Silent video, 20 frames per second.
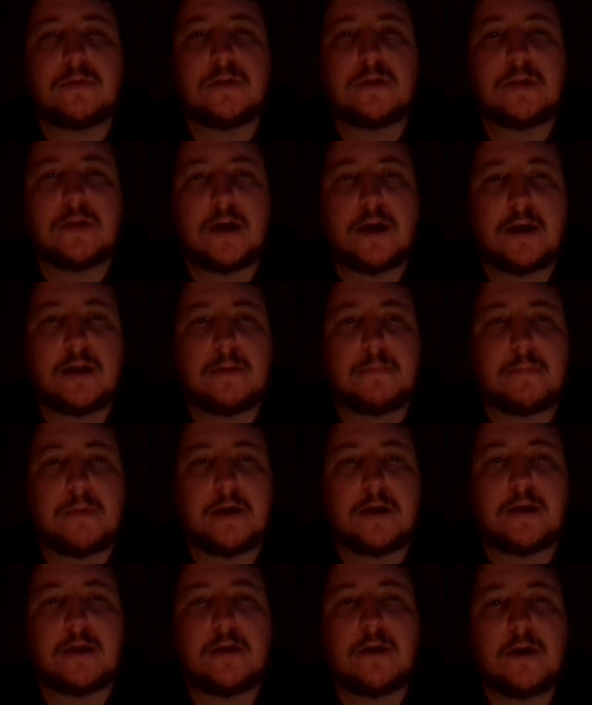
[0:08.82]

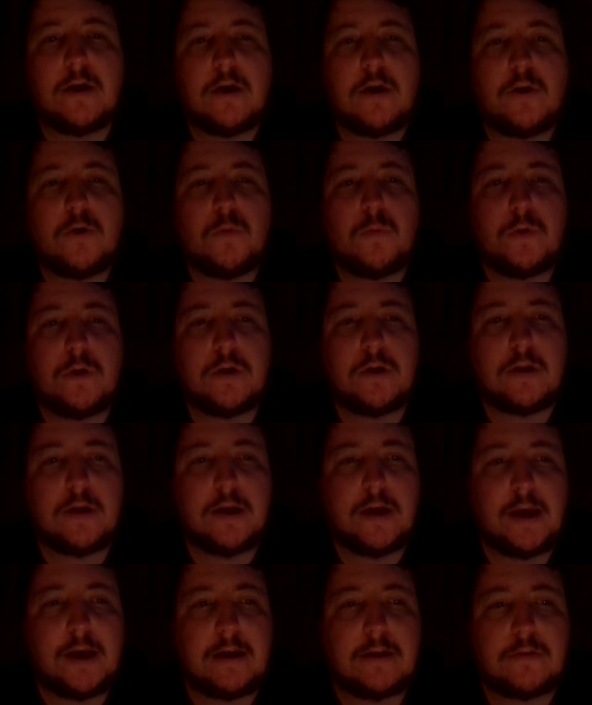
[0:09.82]
Dynamite, we're going
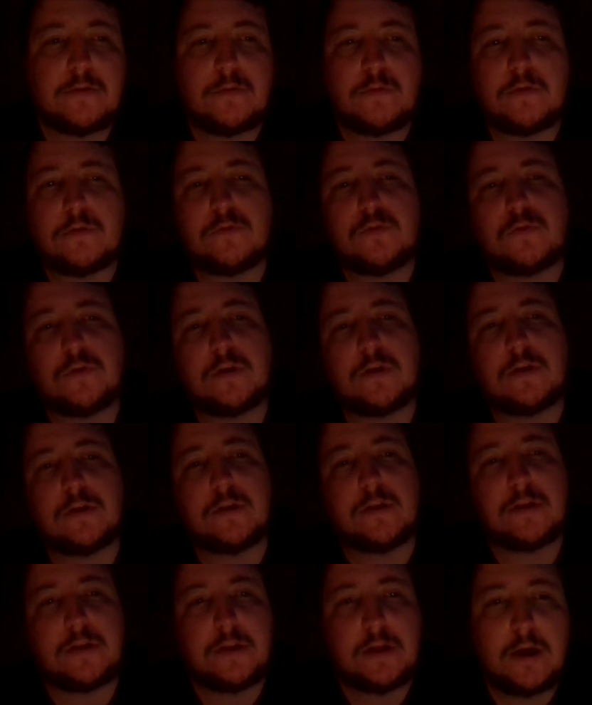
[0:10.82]
to get Swerve
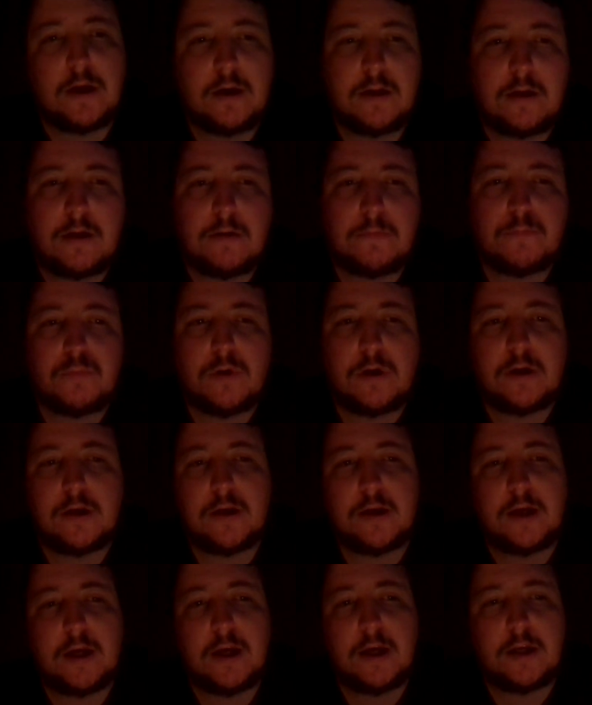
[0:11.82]
Strickland taking on
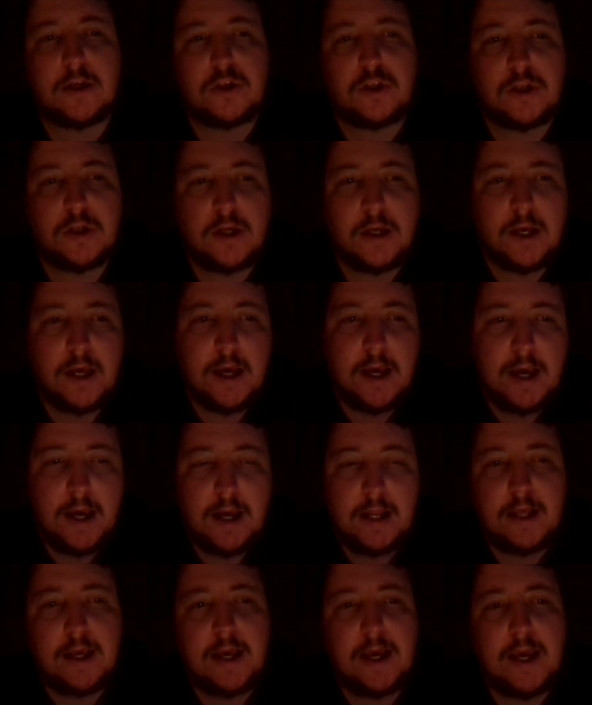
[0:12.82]
Brian Cage
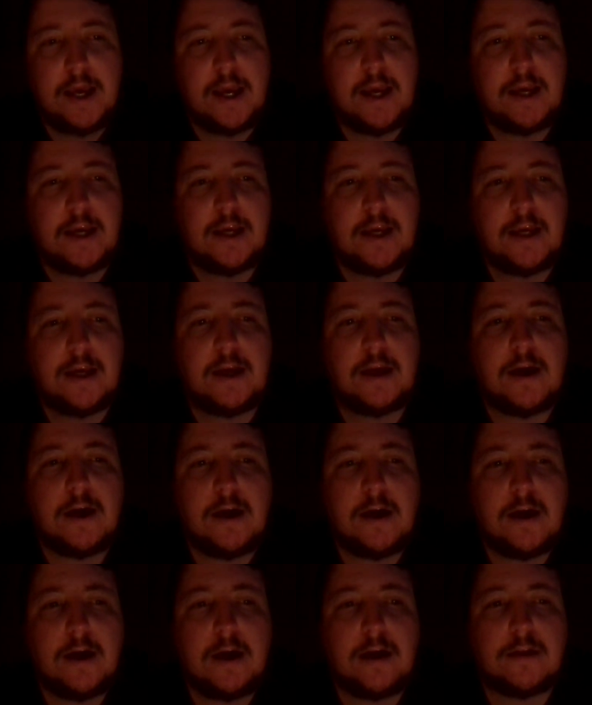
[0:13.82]
in an
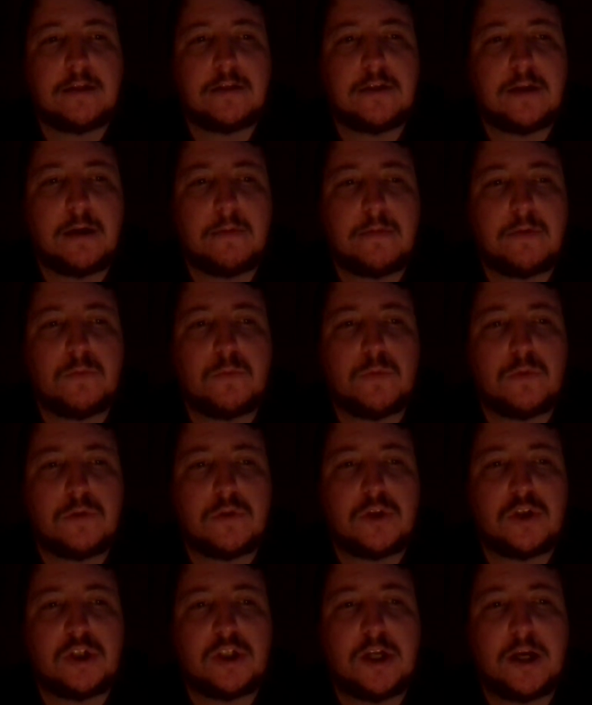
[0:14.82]
AEW
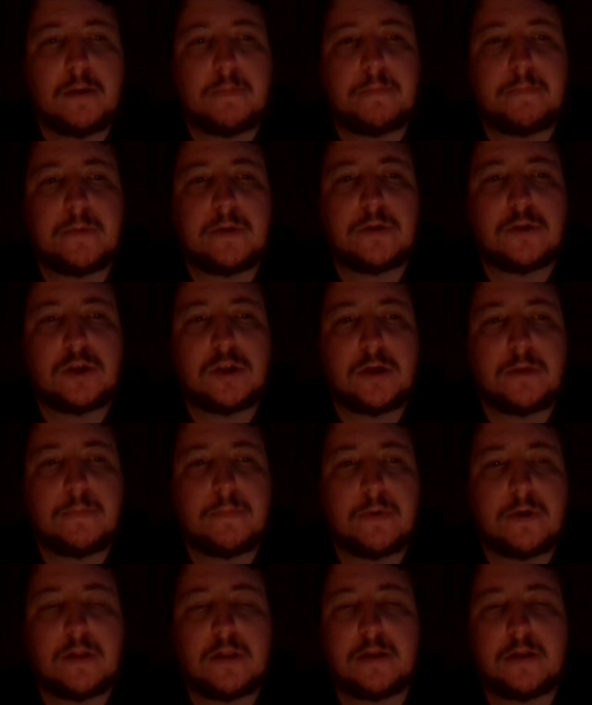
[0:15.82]
World Championship
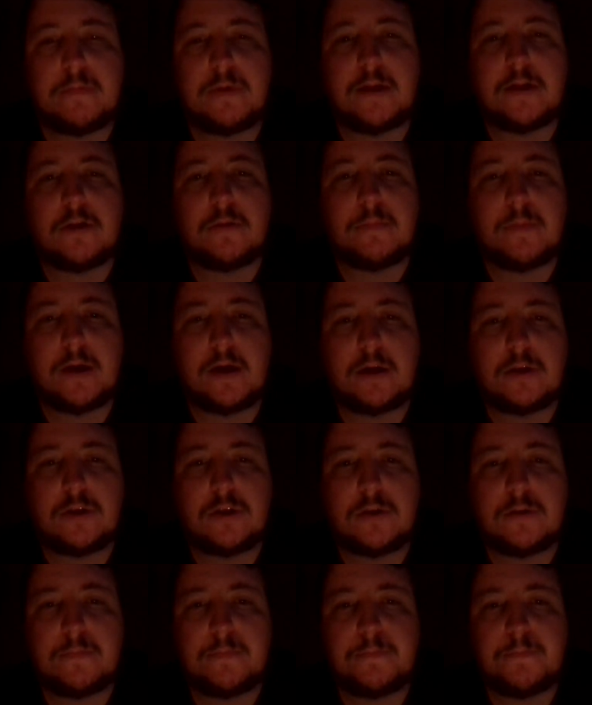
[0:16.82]
Eliminator match.